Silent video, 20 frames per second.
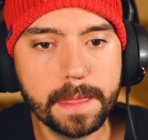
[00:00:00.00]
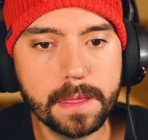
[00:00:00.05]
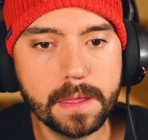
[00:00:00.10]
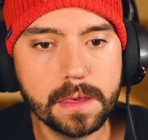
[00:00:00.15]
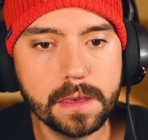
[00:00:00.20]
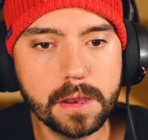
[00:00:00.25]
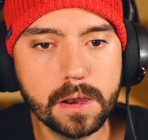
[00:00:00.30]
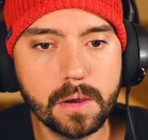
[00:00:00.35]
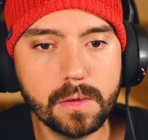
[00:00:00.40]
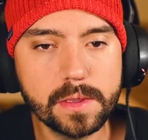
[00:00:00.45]

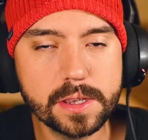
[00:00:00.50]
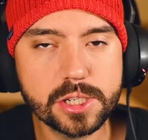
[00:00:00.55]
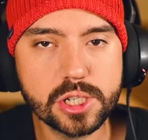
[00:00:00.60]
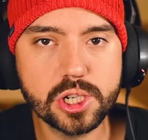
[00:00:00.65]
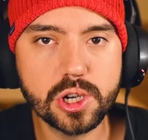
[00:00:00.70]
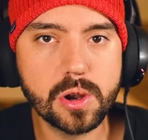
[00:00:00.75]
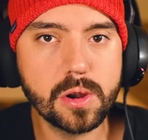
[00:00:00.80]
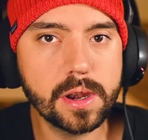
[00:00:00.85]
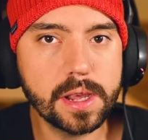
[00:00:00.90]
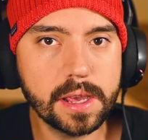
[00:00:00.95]
you know, this
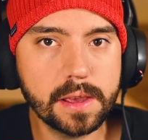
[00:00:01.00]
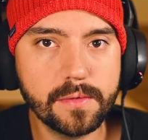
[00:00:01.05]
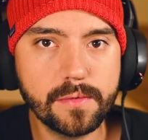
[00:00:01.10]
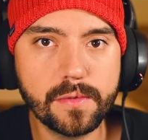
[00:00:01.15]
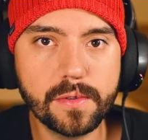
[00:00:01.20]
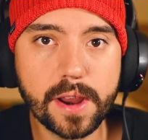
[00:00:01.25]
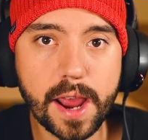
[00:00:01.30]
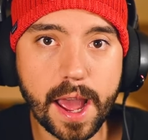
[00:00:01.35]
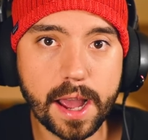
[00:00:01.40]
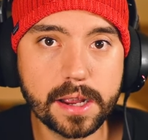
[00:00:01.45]
journey of
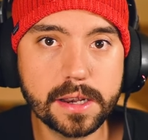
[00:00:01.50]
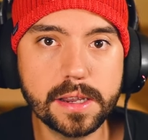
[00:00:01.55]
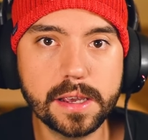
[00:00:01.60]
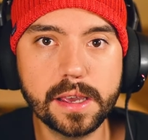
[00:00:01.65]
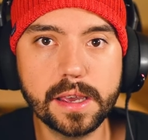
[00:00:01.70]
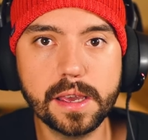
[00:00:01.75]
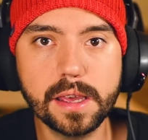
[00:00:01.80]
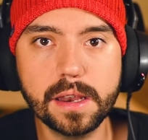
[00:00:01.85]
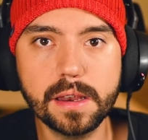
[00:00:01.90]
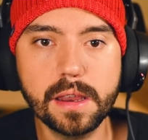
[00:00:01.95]

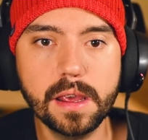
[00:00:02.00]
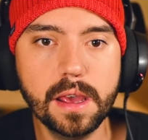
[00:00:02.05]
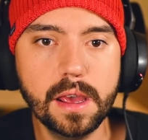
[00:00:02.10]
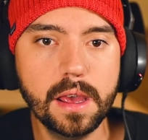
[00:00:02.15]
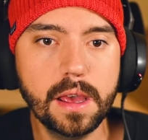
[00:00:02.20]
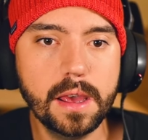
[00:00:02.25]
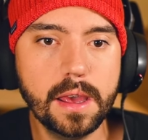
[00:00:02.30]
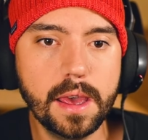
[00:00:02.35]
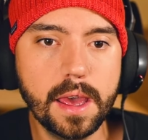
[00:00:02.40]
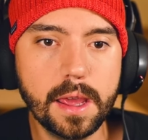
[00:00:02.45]
reacting
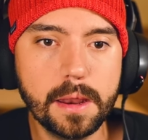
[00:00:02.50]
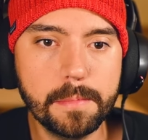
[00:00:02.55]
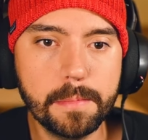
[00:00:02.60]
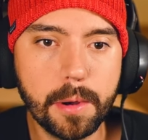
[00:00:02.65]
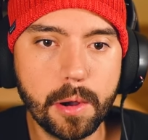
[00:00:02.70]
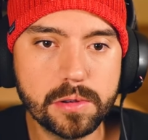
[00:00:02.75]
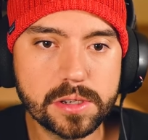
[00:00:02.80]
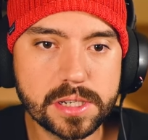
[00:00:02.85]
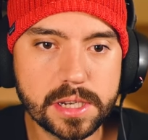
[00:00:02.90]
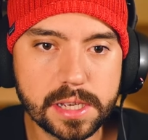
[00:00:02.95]
and
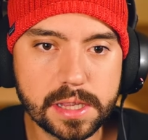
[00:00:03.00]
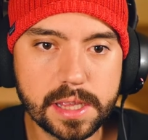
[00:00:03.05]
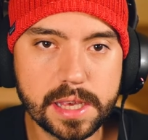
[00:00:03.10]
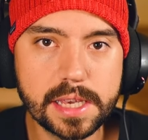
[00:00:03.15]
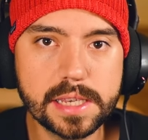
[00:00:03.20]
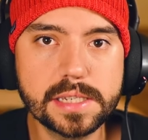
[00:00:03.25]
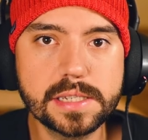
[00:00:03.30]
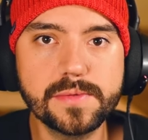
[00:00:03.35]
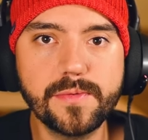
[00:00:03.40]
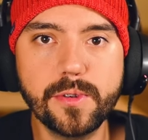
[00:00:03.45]
posting
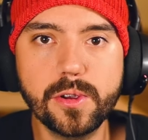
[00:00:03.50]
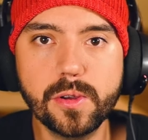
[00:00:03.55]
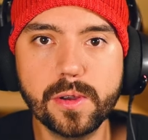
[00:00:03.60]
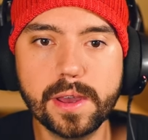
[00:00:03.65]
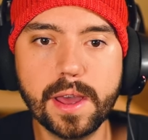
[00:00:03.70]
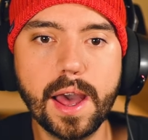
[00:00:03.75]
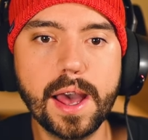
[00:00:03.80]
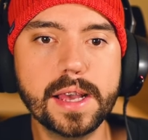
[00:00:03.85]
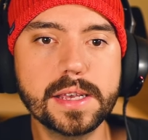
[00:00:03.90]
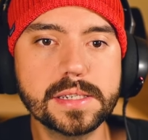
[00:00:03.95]
these for you
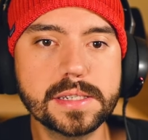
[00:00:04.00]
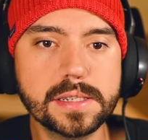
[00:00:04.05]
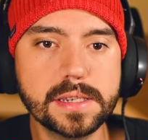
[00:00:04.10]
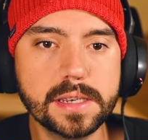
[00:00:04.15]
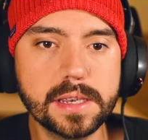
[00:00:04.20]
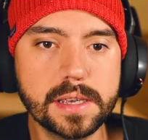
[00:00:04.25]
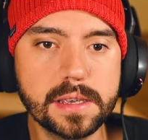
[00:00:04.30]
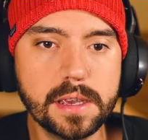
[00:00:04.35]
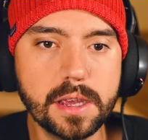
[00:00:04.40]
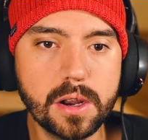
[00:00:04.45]

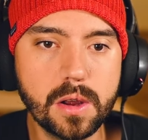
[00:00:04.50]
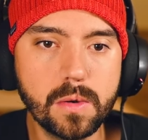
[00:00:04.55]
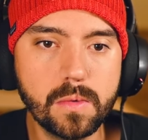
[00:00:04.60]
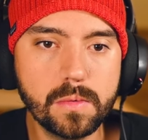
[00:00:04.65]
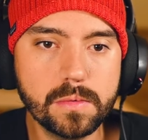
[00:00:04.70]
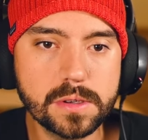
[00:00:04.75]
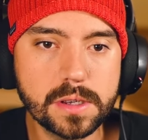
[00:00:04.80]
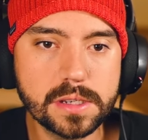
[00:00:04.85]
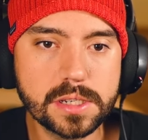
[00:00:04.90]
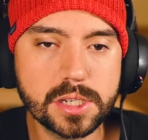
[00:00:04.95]
guys, you know,
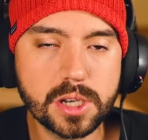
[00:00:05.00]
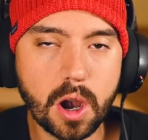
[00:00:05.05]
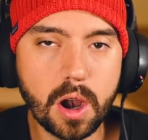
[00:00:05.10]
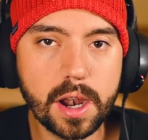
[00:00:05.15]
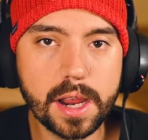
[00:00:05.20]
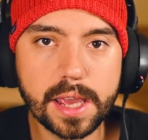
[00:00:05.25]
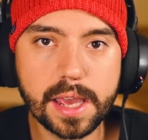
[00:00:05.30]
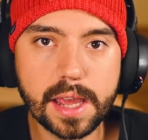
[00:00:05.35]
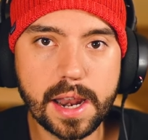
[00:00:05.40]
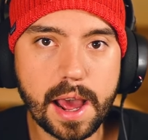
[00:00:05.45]

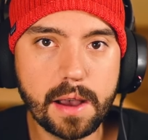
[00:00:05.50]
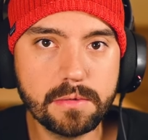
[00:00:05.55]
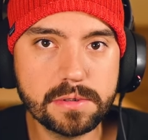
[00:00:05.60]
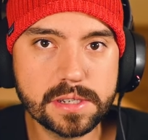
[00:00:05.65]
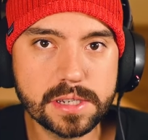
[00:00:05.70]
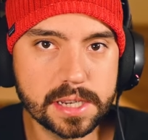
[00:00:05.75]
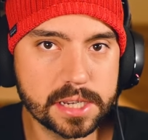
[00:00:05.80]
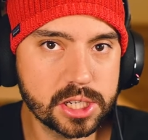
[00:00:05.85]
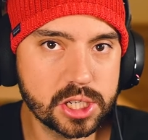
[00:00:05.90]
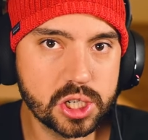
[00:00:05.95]
starting it, I
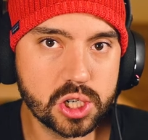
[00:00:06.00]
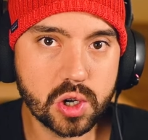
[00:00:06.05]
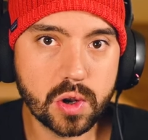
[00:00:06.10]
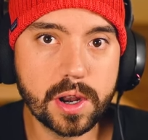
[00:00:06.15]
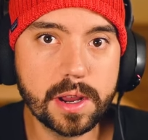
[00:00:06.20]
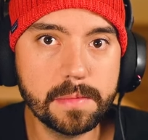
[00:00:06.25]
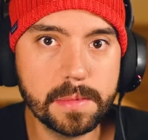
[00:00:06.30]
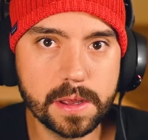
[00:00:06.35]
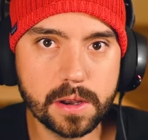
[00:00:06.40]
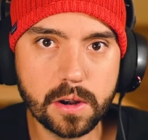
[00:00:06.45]
was
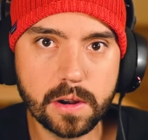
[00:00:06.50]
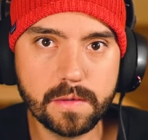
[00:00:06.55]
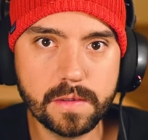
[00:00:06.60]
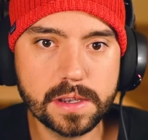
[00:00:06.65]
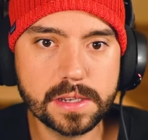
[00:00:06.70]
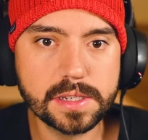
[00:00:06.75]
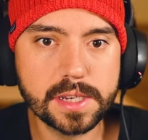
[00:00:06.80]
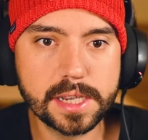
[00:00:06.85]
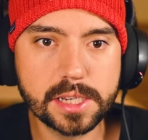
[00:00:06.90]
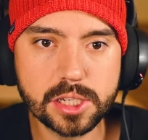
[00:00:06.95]
extremely
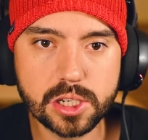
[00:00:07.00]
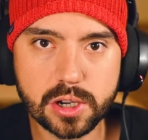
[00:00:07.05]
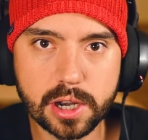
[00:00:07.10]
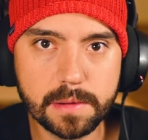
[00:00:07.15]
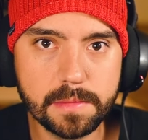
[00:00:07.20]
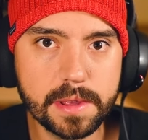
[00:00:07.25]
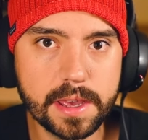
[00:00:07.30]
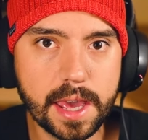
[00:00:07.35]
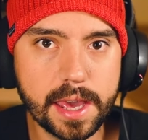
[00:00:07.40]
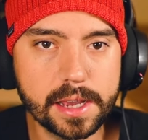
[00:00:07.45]
nervous,
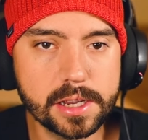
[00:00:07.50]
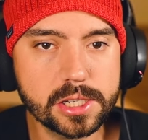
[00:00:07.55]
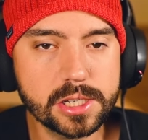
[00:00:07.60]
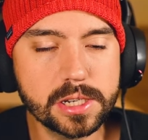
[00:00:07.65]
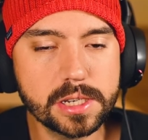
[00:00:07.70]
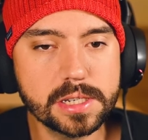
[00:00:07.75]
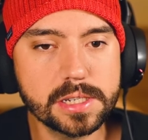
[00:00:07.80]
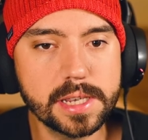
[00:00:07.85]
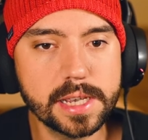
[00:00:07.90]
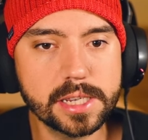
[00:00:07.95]
extremely
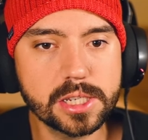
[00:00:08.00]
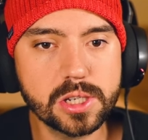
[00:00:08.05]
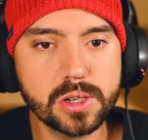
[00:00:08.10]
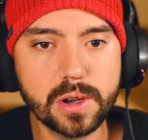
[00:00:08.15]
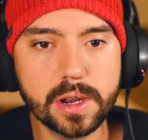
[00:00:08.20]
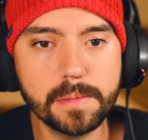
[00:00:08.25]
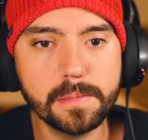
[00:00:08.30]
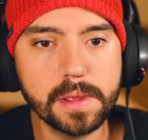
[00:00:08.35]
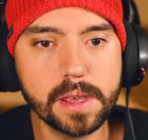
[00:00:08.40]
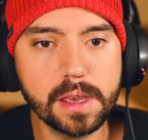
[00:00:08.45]
anxious,
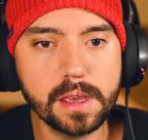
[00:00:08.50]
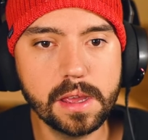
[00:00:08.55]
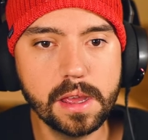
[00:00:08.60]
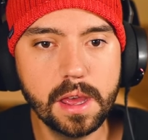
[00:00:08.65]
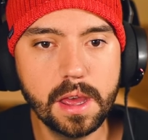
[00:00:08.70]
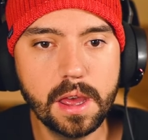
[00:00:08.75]
extremely,